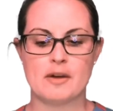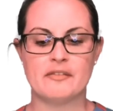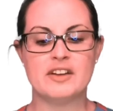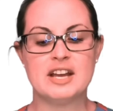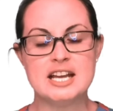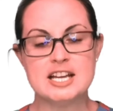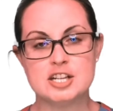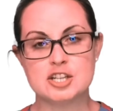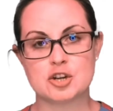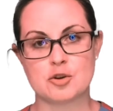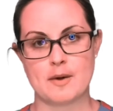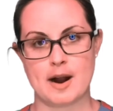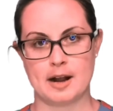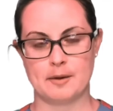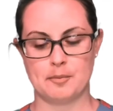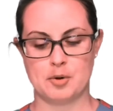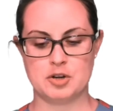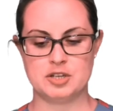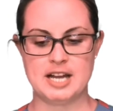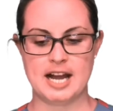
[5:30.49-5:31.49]
indirect
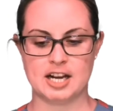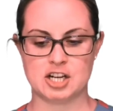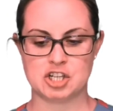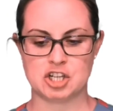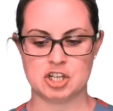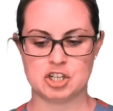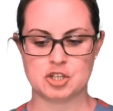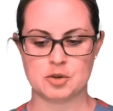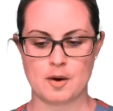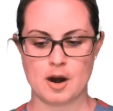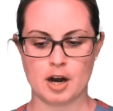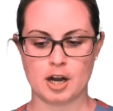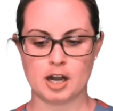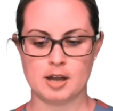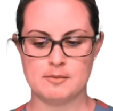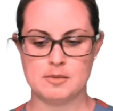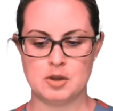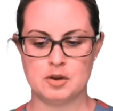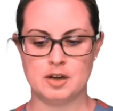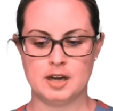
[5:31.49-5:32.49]
protection to our
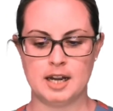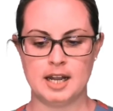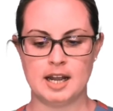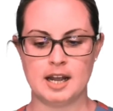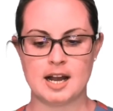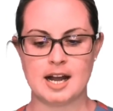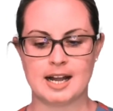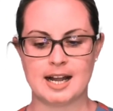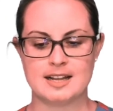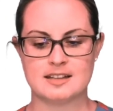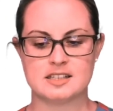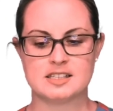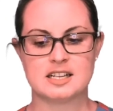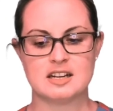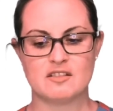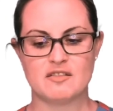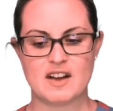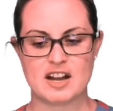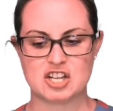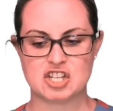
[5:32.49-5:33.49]
community against
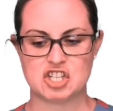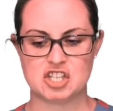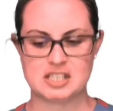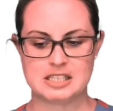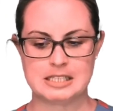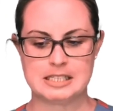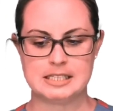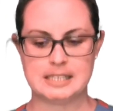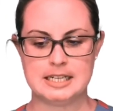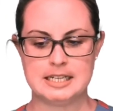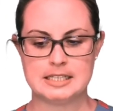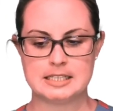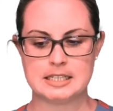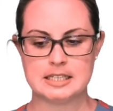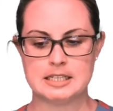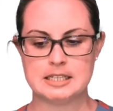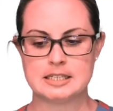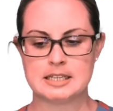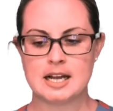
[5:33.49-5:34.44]
infectious diseases